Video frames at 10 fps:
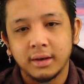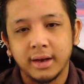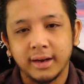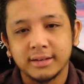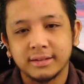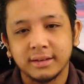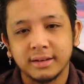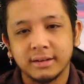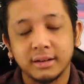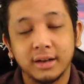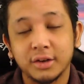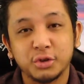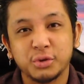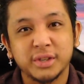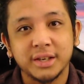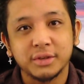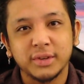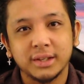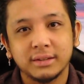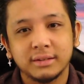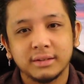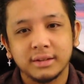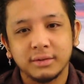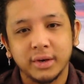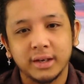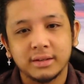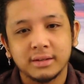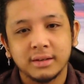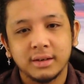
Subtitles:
I guess, the logical sense of it, right?